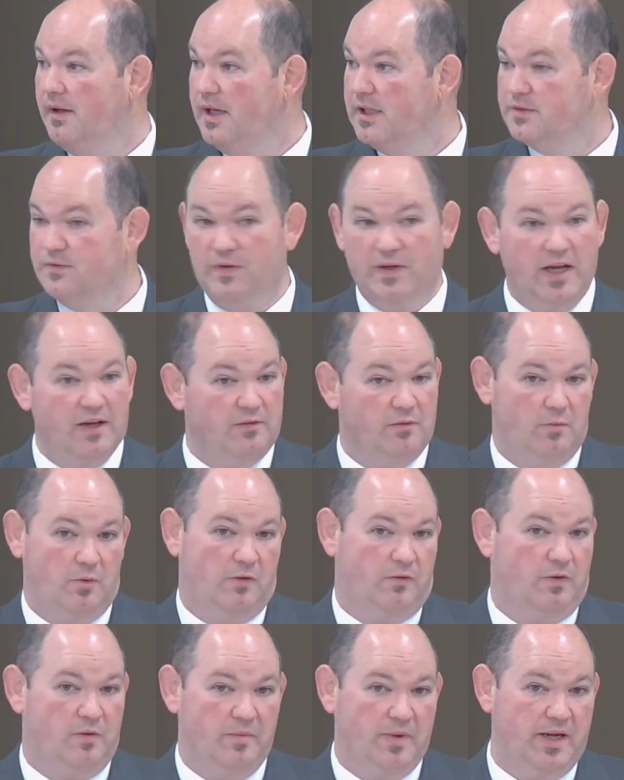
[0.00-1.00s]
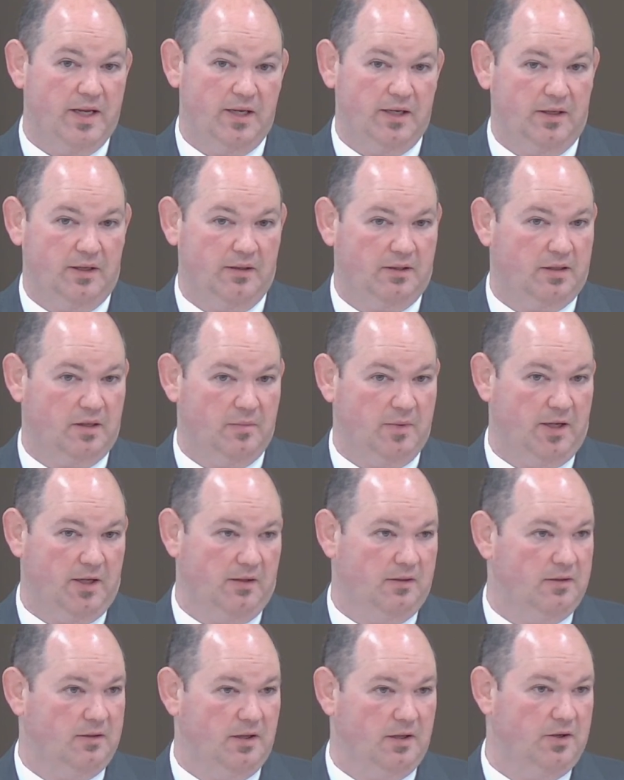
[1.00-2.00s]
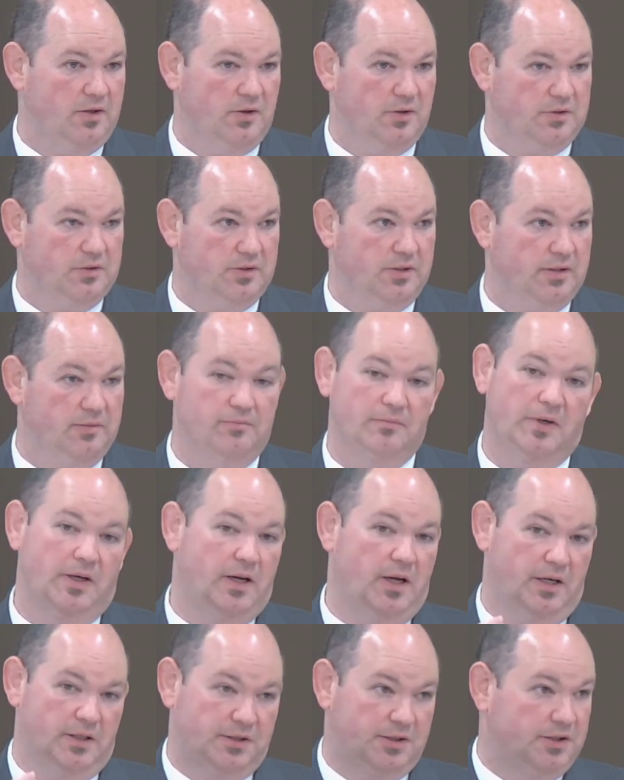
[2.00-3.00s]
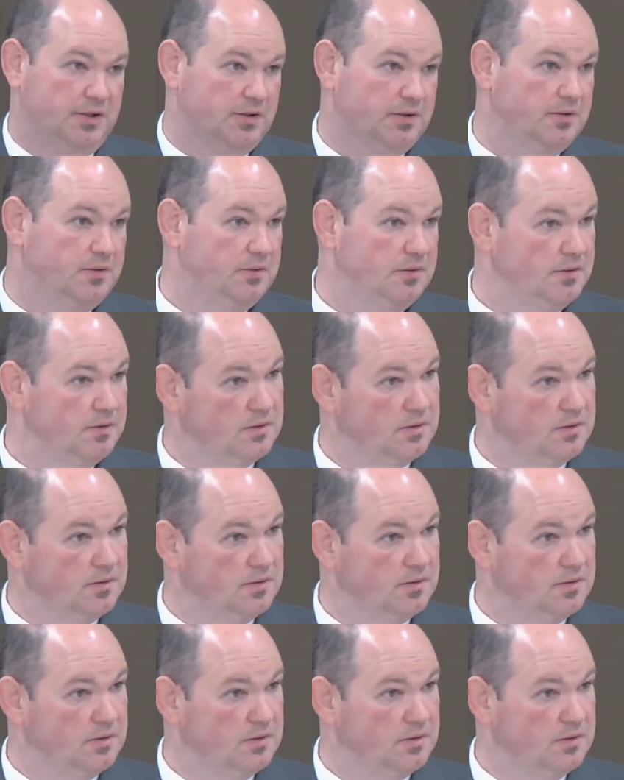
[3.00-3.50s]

It's forgivable for me to commit adultery, but not you.